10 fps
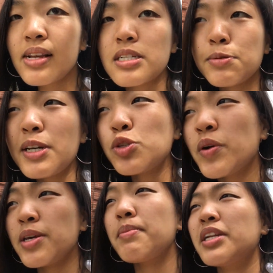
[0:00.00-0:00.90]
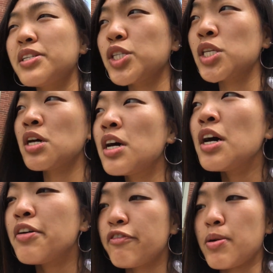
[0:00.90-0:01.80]
It's about 20 minutes
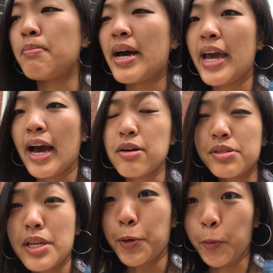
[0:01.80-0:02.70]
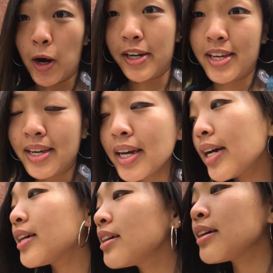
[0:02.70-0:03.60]
from my house, like walking,
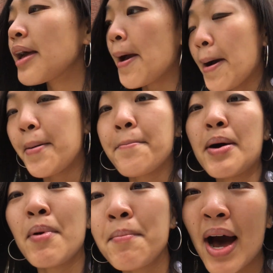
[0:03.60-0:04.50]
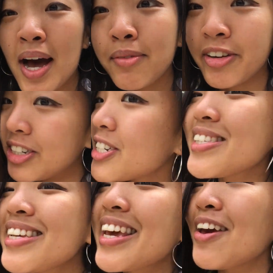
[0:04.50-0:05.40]
but my mom
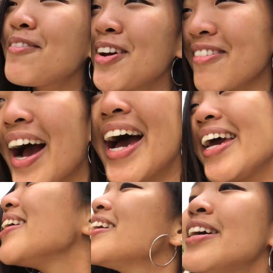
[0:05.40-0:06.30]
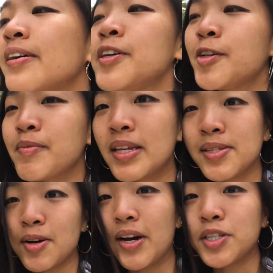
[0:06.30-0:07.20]
graciously gave me a ride.
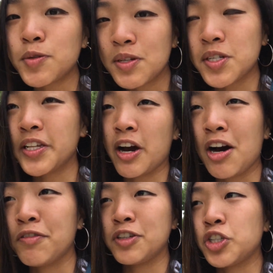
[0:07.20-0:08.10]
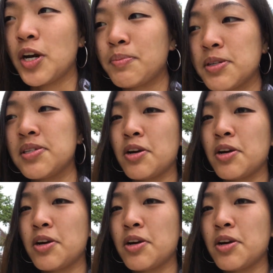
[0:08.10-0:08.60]
So I just went to the coffee shop that's